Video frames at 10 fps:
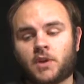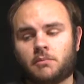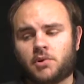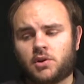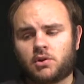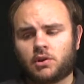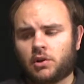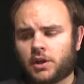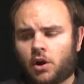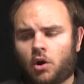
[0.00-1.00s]
But you can
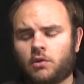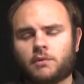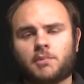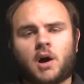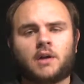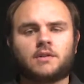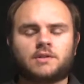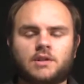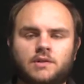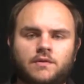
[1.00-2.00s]
look at all the
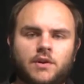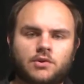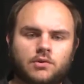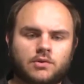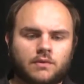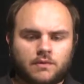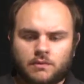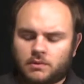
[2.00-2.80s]
behind-the-scenes features of